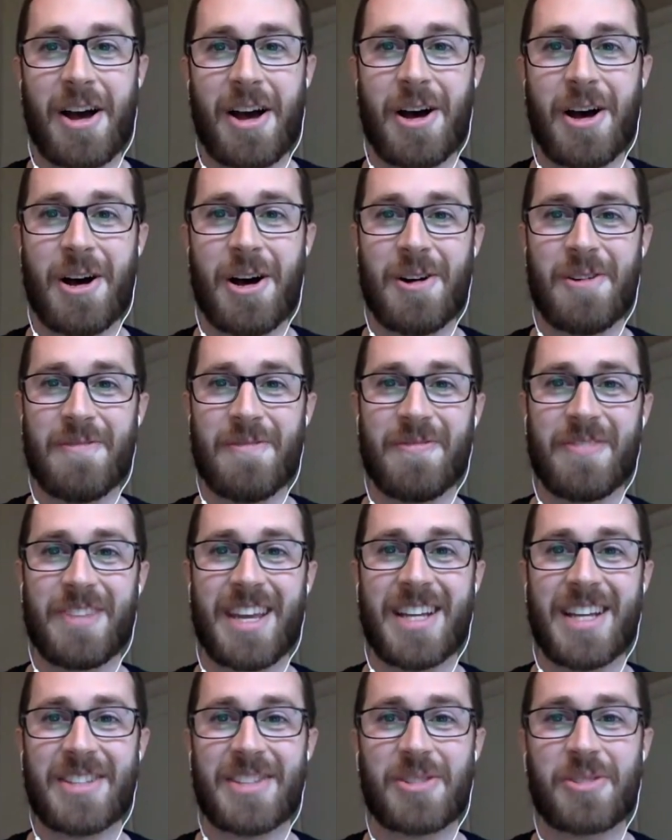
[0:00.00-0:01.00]

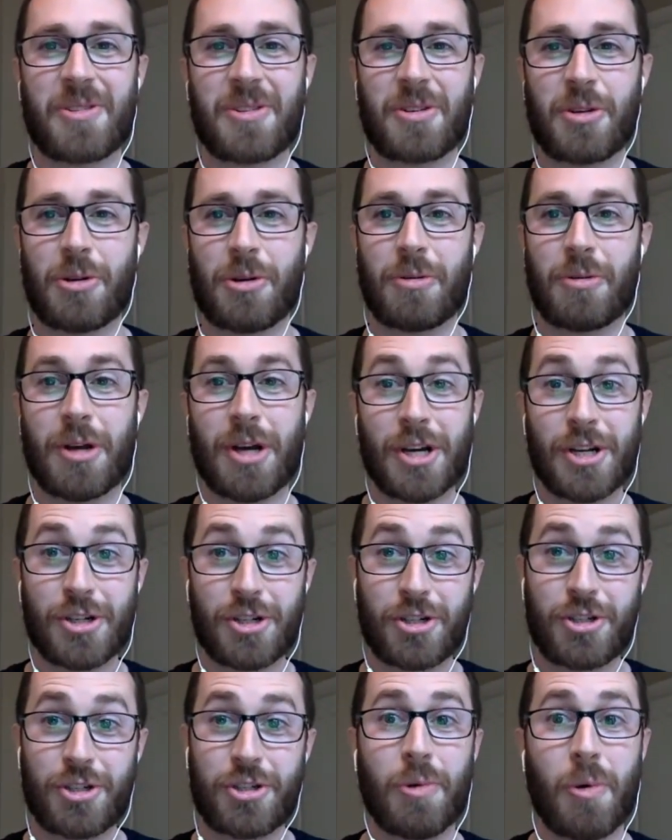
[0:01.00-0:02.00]
And so you're
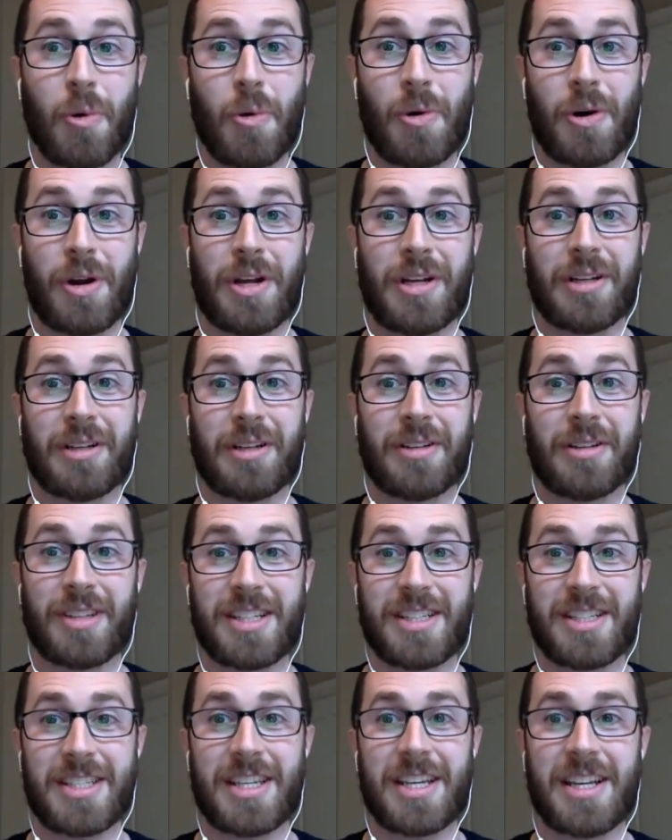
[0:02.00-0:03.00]
shoehorning
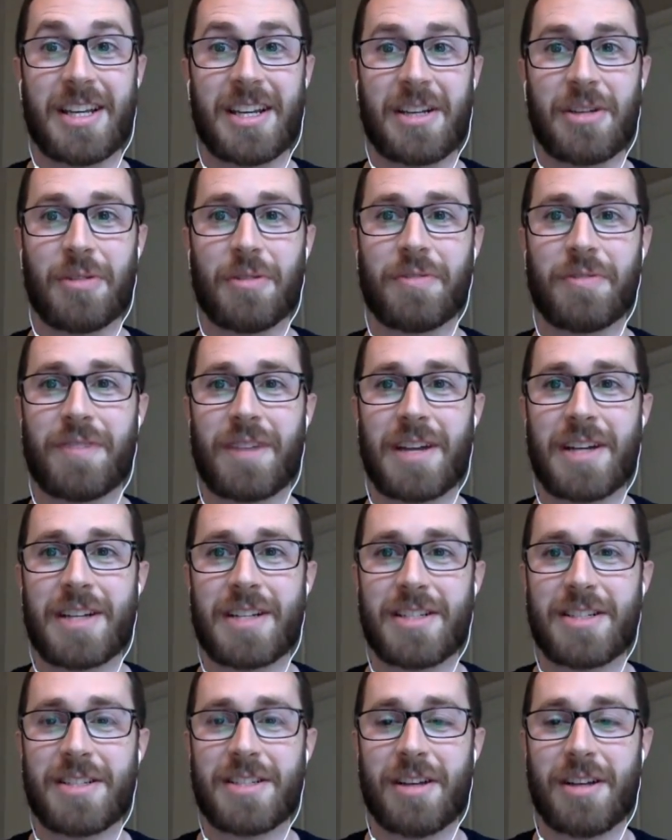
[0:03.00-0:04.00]
things in, and you'll
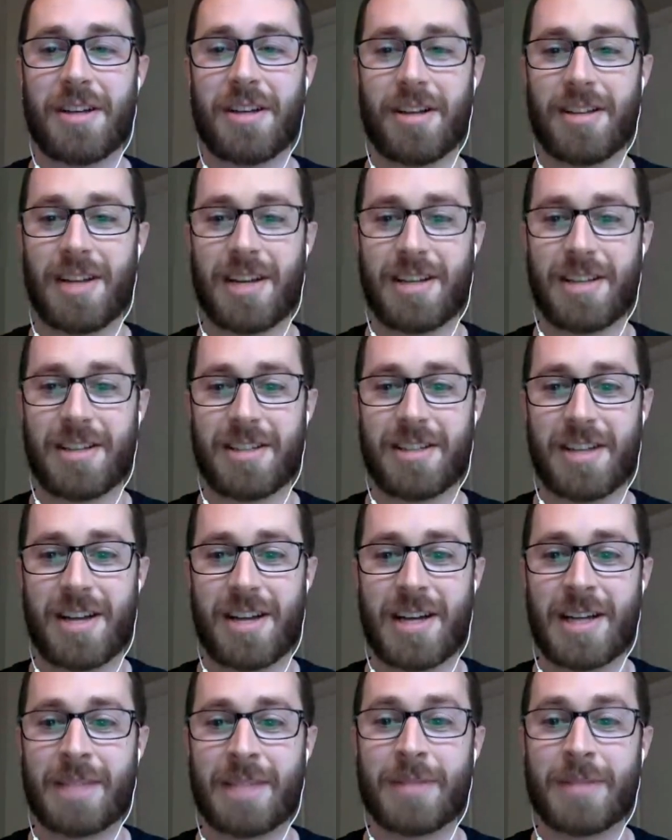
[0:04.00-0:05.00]
find a lot of the
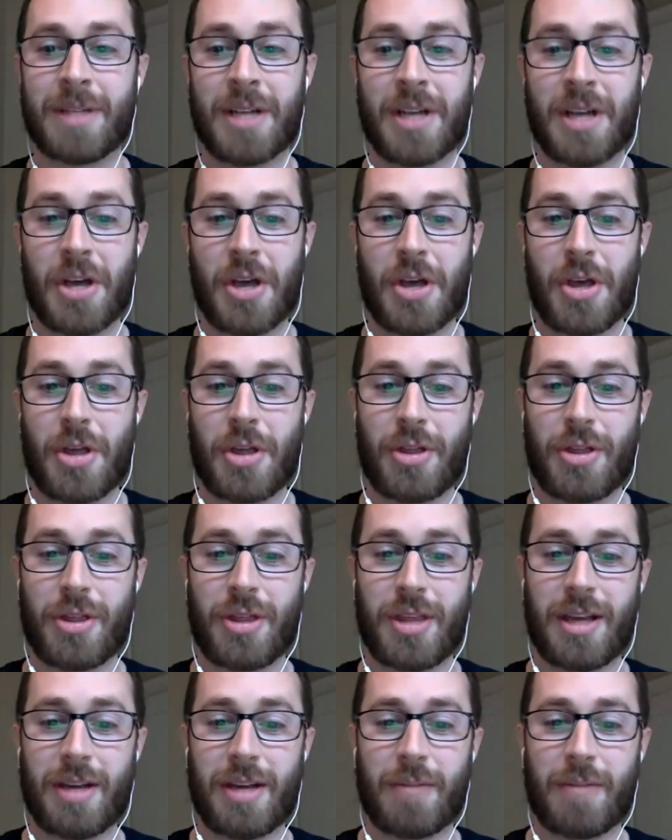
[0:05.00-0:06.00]
time
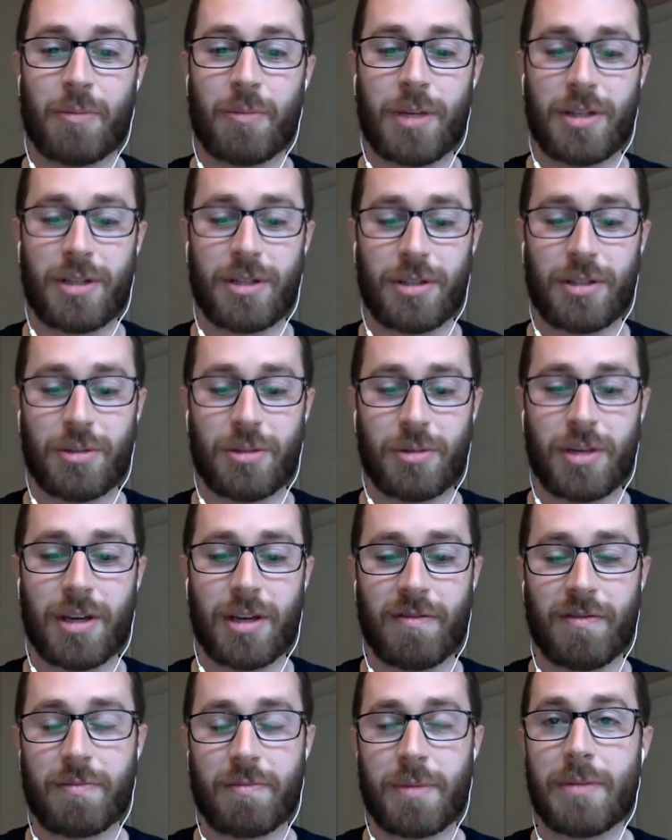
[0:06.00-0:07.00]
that when you
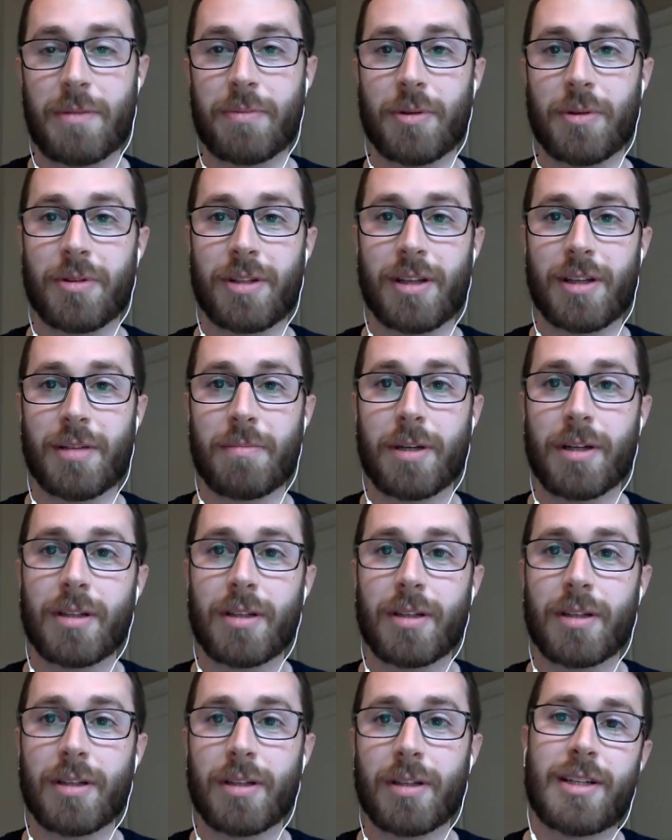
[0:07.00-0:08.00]
give people the
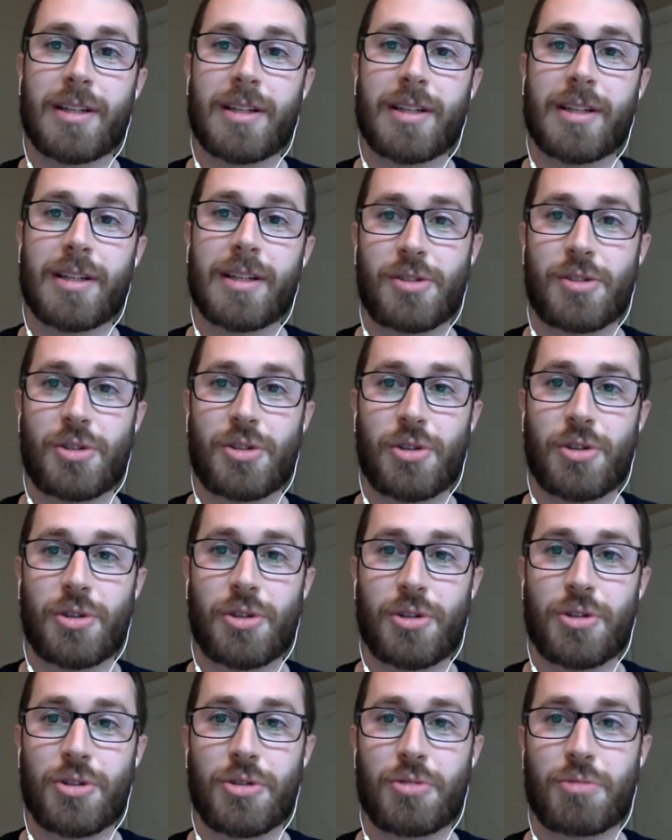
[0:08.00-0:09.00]
ability
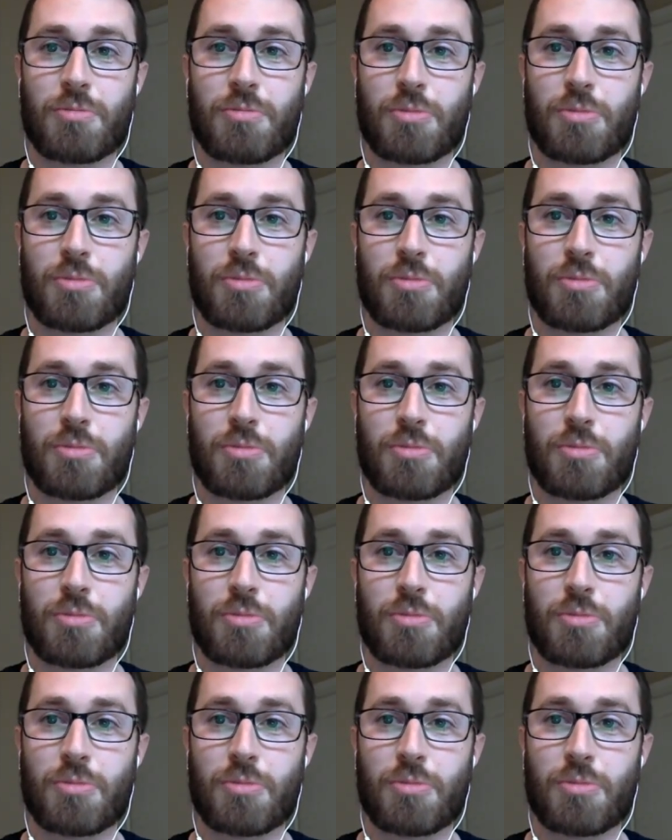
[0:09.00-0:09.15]
to